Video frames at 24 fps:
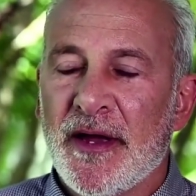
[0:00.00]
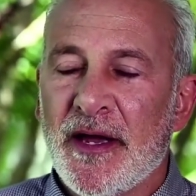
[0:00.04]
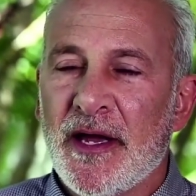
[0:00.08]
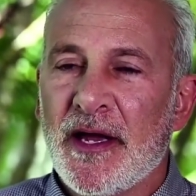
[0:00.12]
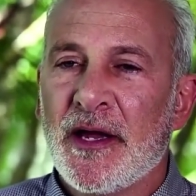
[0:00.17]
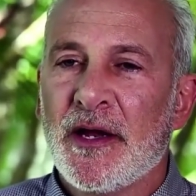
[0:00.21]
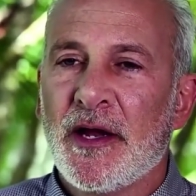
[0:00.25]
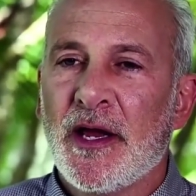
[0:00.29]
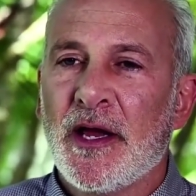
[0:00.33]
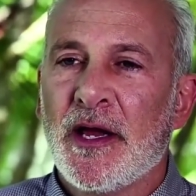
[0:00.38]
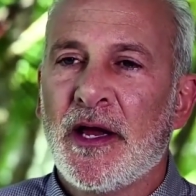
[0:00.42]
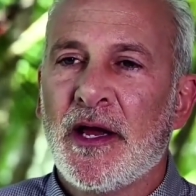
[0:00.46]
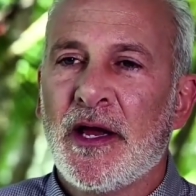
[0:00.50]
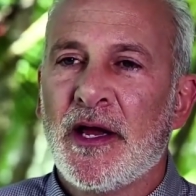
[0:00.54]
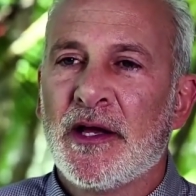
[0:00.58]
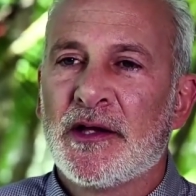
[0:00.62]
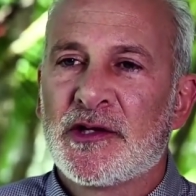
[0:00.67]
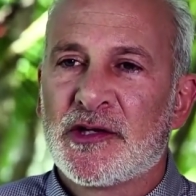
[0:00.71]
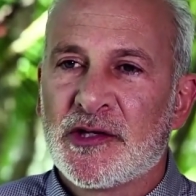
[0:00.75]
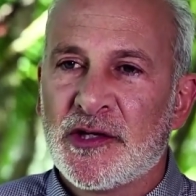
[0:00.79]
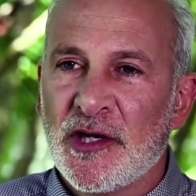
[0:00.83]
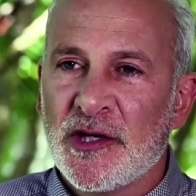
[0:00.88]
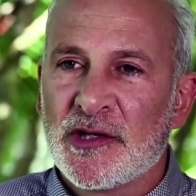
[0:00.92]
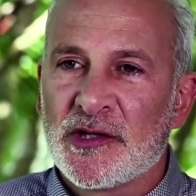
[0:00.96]
it
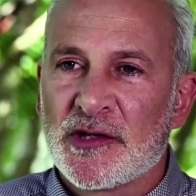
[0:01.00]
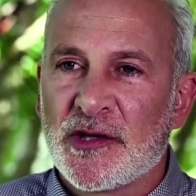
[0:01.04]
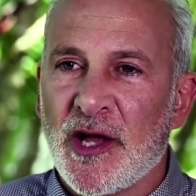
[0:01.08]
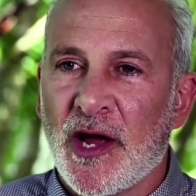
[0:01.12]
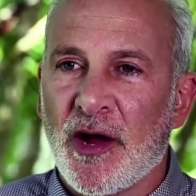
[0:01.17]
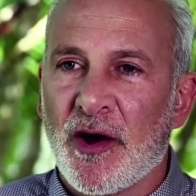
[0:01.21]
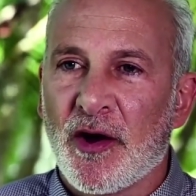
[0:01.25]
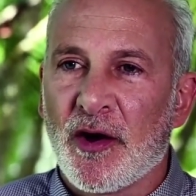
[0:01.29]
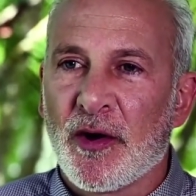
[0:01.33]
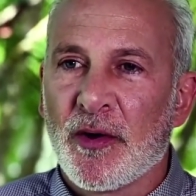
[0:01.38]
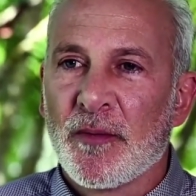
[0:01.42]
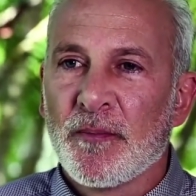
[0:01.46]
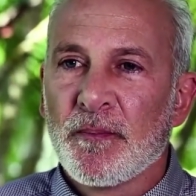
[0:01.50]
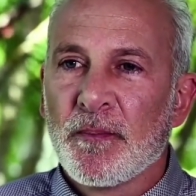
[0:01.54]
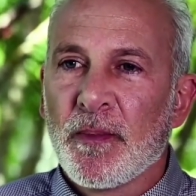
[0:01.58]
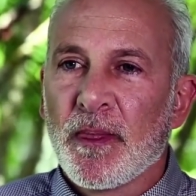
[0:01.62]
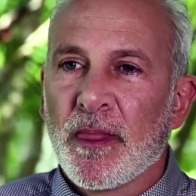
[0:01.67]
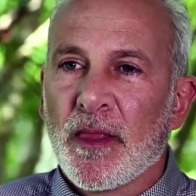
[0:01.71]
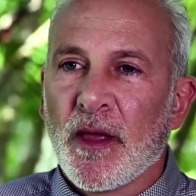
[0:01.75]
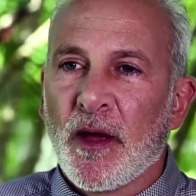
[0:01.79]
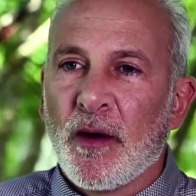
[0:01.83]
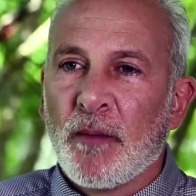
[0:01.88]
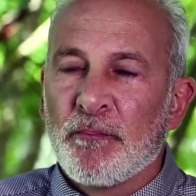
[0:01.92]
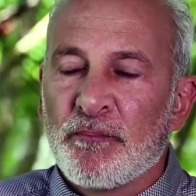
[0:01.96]
sits there
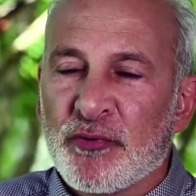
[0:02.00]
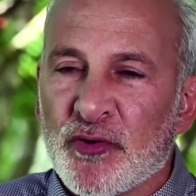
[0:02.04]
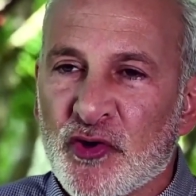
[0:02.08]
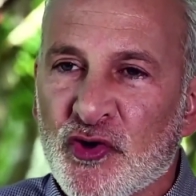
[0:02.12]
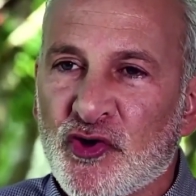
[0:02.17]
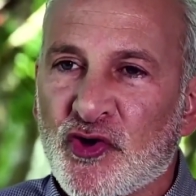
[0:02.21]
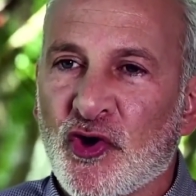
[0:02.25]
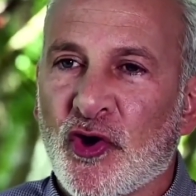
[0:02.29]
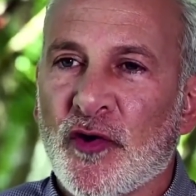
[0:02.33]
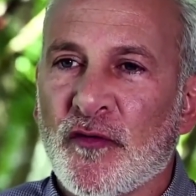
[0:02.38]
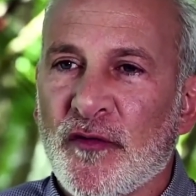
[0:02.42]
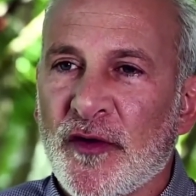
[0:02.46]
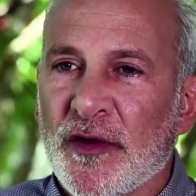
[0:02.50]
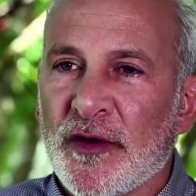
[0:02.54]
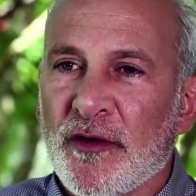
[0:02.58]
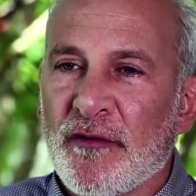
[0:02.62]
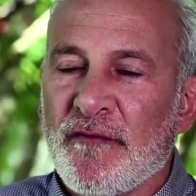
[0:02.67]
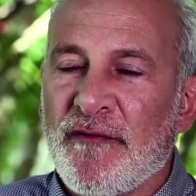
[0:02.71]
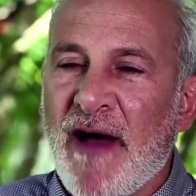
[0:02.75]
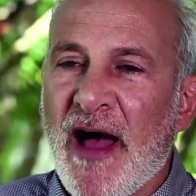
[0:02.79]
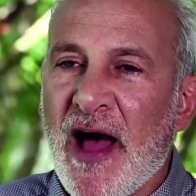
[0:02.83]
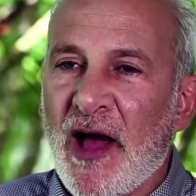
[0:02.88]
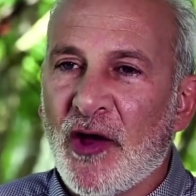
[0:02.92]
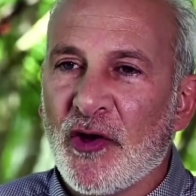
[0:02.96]
preserving the
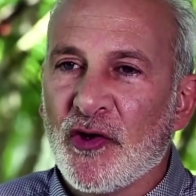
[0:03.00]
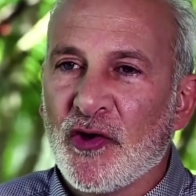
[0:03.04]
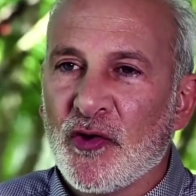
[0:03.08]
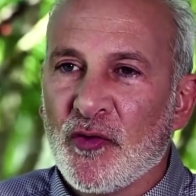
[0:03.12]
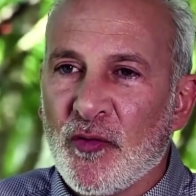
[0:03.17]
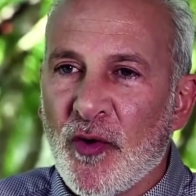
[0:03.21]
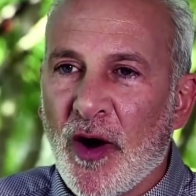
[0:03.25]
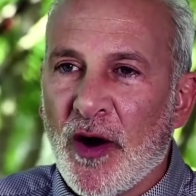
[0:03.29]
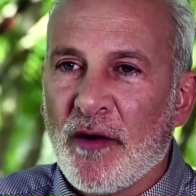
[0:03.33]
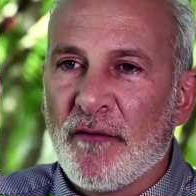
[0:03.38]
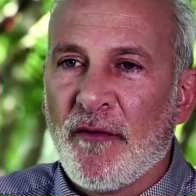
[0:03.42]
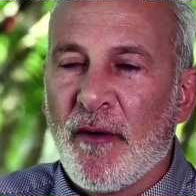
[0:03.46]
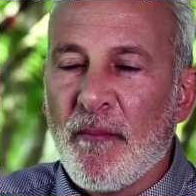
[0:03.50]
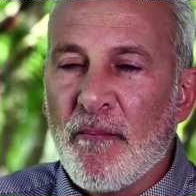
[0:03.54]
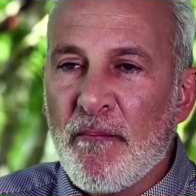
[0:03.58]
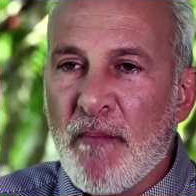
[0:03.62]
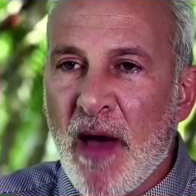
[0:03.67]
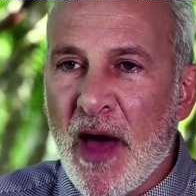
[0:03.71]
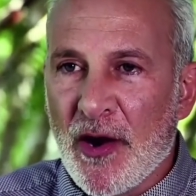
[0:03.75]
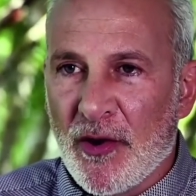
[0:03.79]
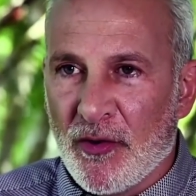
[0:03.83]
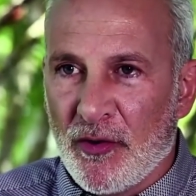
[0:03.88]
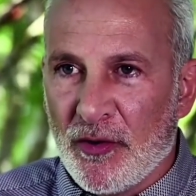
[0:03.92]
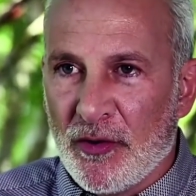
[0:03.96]
value of a
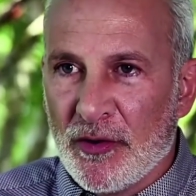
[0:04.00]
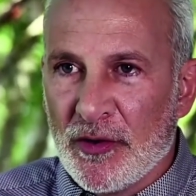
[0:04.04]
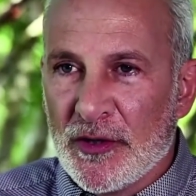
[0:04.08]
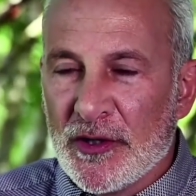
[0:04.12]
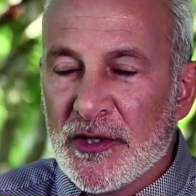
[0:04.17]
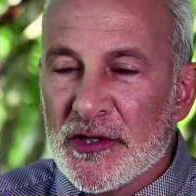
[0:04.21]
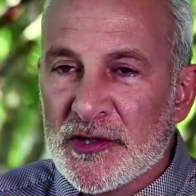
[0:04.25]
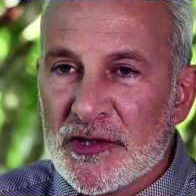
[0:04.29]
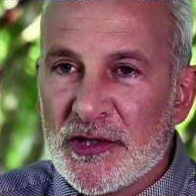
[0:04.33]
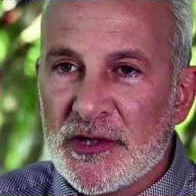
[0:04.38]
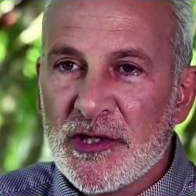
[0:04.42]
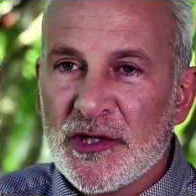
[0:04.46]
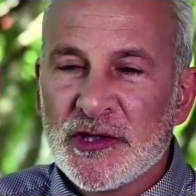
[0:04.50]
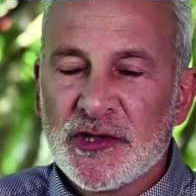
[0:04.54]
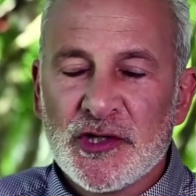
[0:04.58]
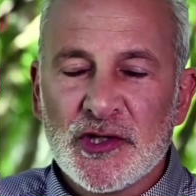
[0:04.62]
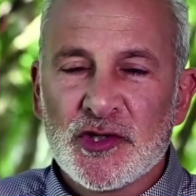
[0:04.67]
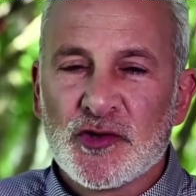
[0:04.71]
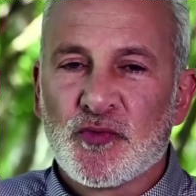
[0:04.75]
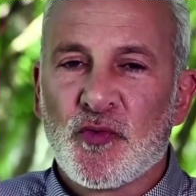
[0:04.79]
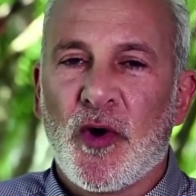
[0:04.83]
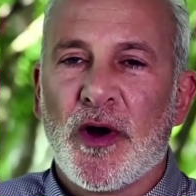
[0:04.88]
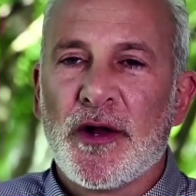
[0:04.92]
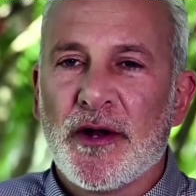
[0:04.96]
metal. See, this
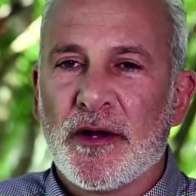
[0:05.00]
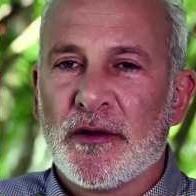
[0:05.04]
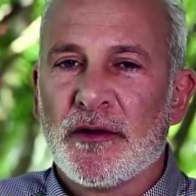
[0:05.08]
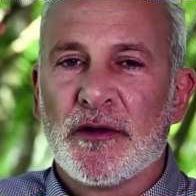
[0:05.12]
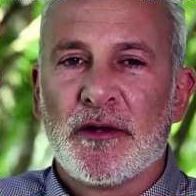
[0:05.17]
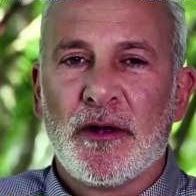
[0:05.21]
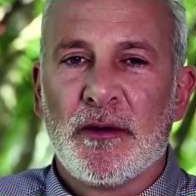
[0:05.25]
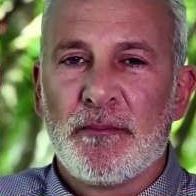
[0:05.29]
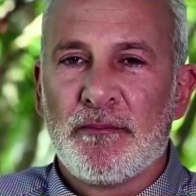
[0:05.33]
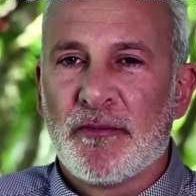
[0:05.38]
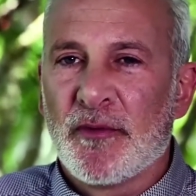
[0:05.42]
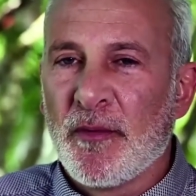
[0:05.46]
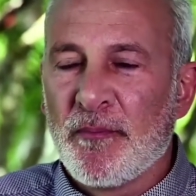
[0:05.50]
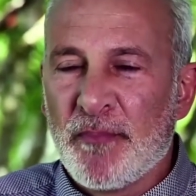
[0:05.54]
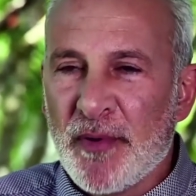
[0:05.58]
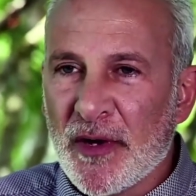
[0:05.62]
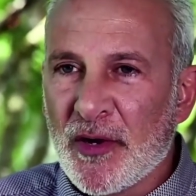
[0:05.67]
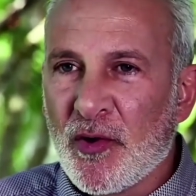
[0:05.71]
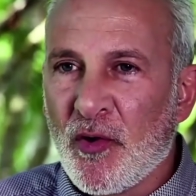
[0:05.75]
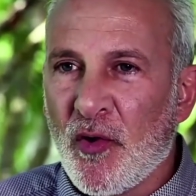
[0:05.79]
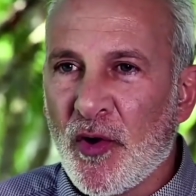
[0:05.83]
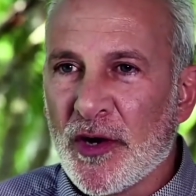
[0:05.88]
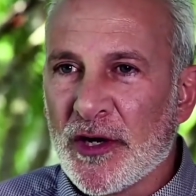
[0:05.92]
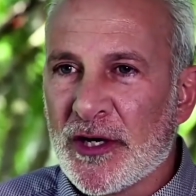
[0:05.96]
is what the
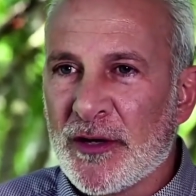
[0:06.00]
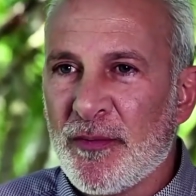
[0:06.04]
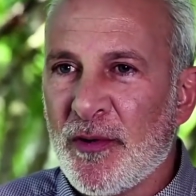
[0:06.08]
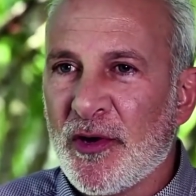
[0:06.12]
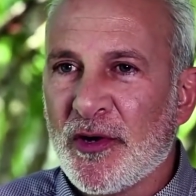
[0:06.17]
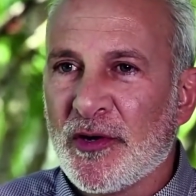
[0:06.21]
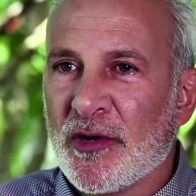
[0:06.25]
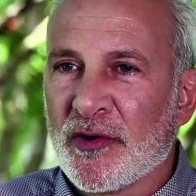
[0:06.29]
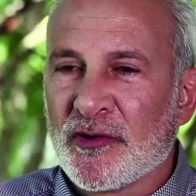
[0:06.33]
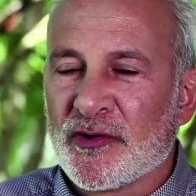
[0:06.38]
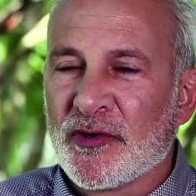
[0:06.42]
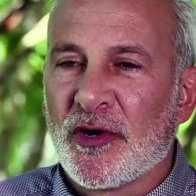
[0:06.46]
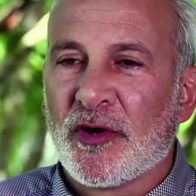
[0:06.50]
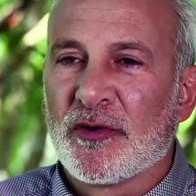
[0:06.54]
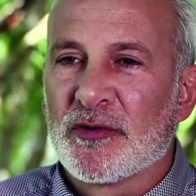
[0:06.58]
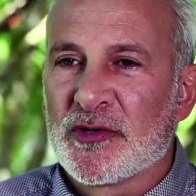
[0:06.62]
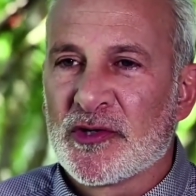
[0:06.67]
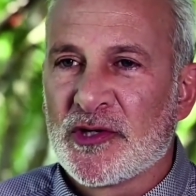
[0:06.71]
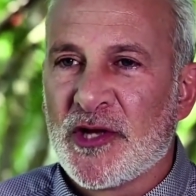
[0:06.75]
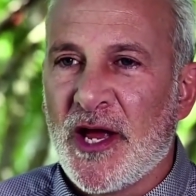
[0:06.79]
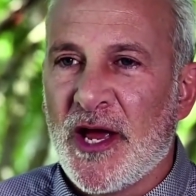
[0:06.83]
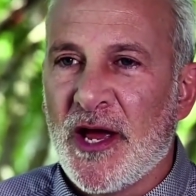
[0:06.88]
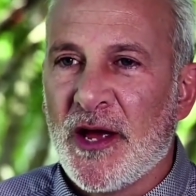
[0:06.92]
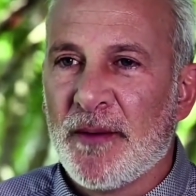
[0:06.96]
Bitcoin community doesn't
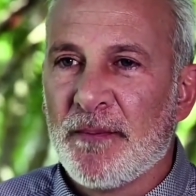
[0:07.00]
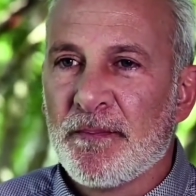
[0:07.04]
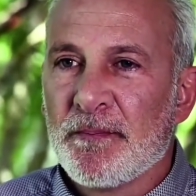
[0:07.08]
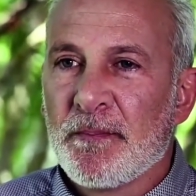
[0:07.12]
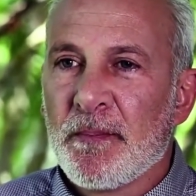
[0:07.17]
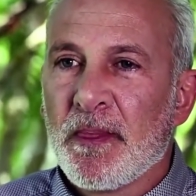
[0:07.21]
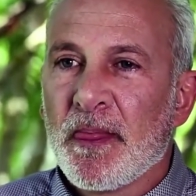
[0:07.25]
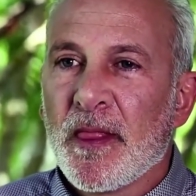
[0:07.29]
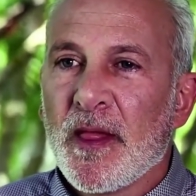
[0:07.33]
understand.